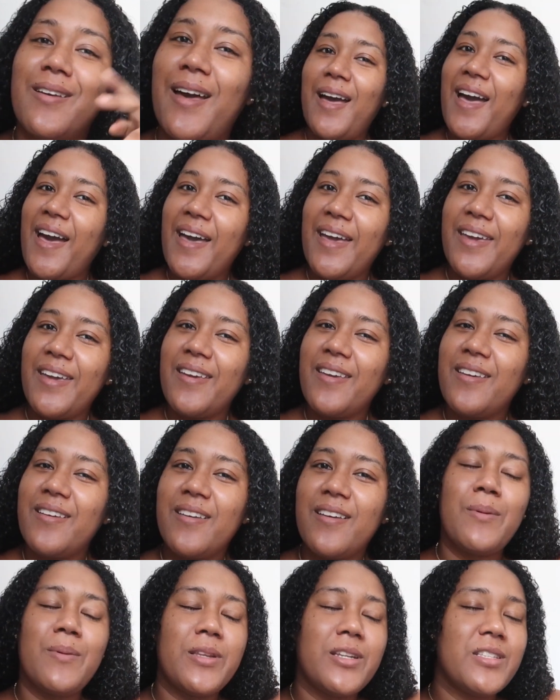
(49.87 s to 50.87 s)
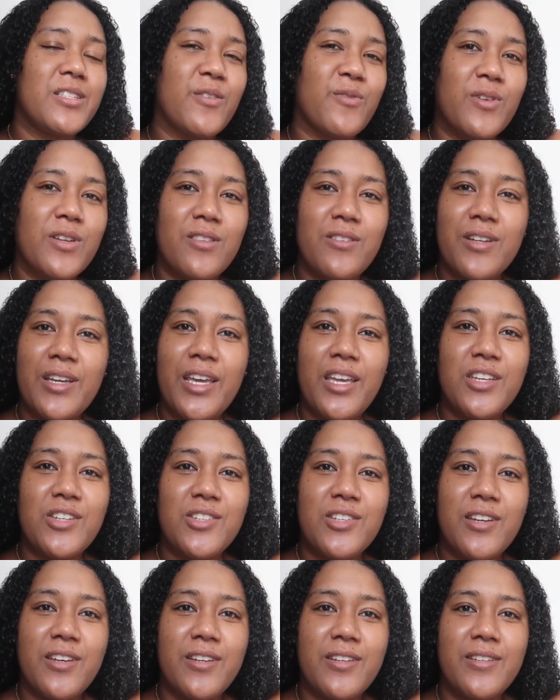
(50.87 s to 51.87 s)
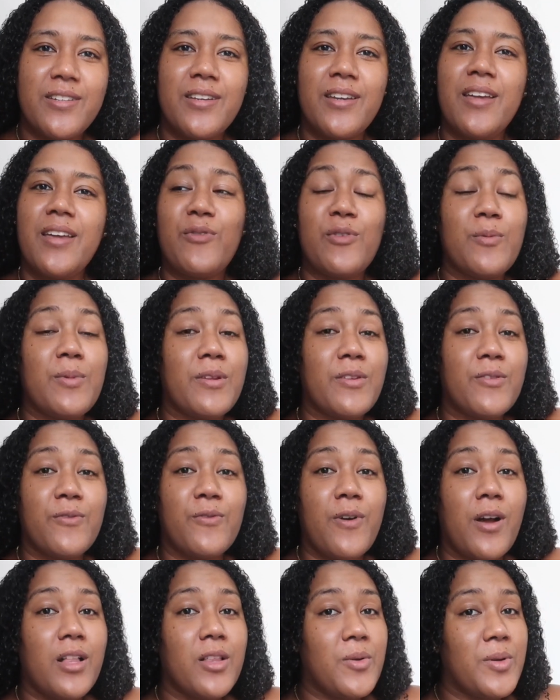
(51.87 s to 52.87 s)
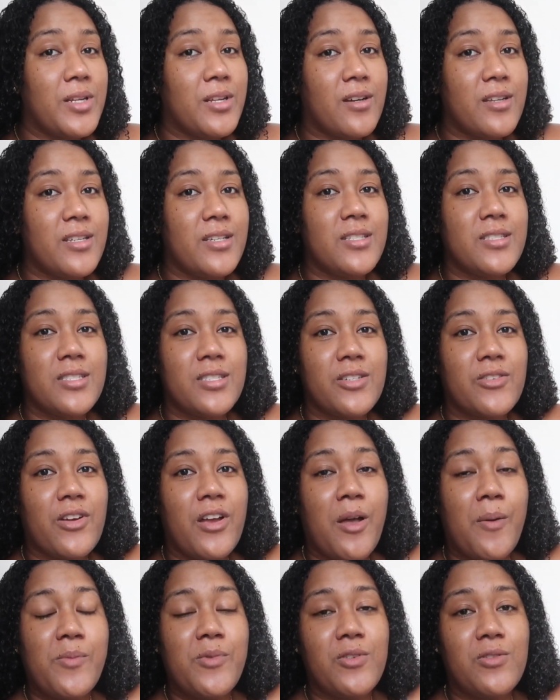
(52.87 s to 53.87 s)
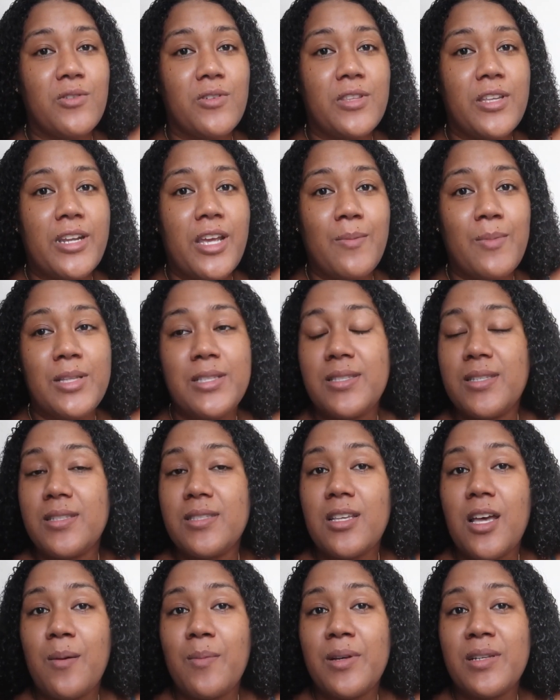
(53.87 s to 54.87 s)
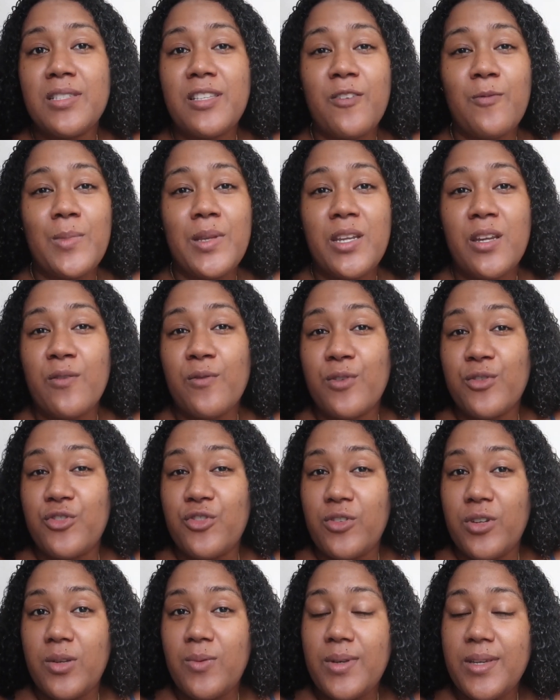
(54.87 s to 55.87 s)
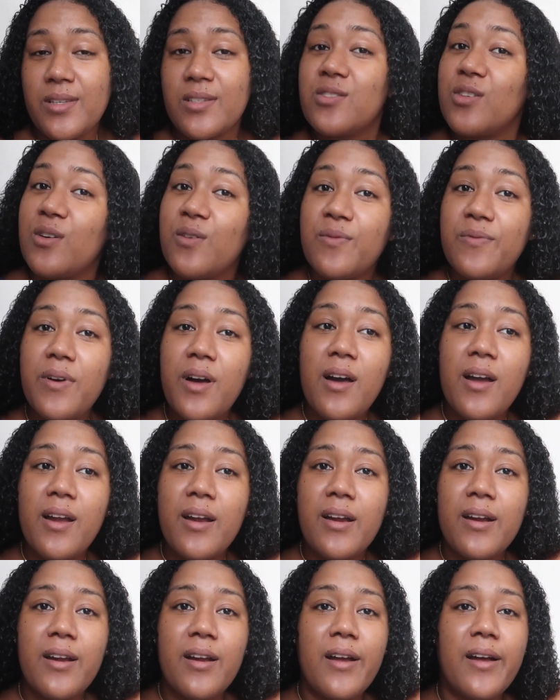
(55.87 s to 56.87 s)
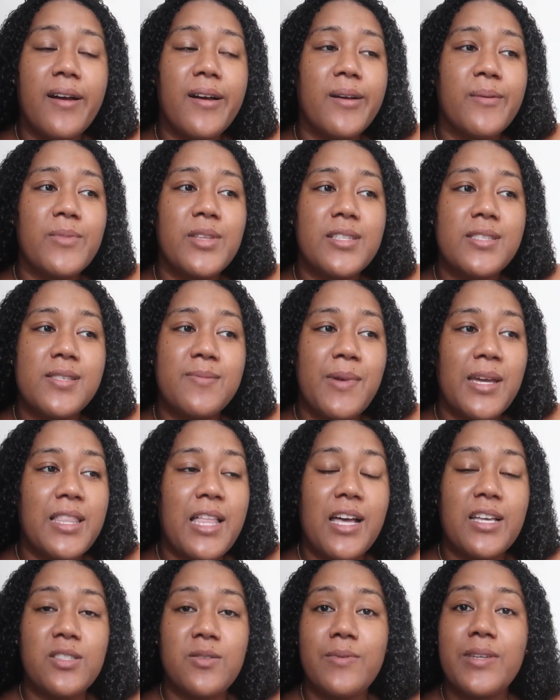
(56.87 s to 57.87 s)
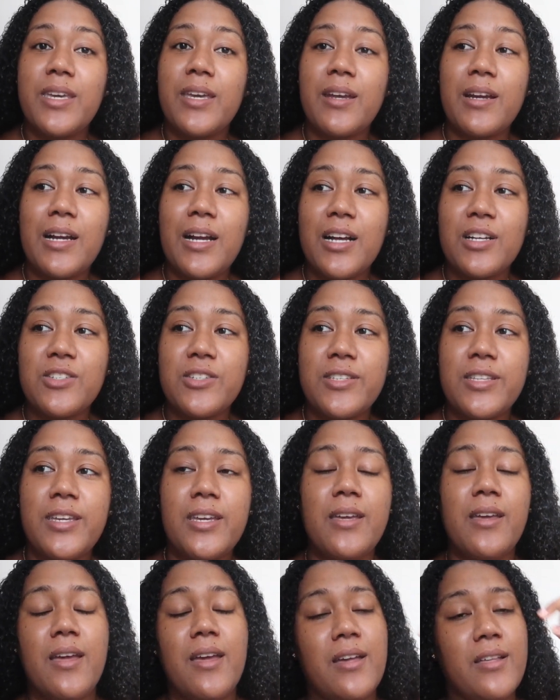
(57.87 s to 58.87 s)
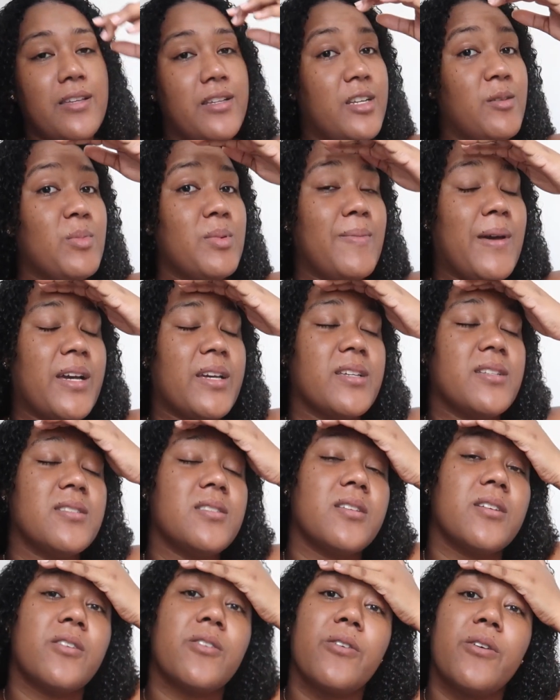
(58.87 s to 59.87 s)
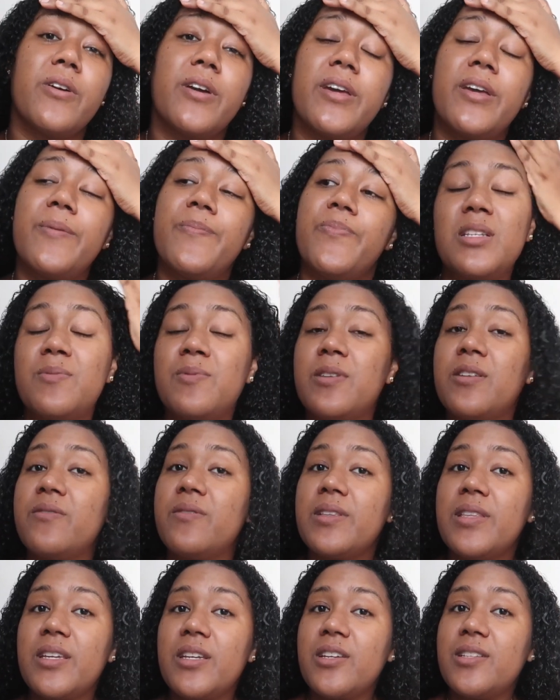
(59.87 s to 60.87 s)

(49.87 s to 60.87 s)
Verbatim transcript: hi, I'm in a different location. If you've been following on Instagram, you'll know that I'm in St. Thomas. I've been here for 3 weeks so far. This is my last week here actually, then I'll be back in Saint Croix. But it's been a really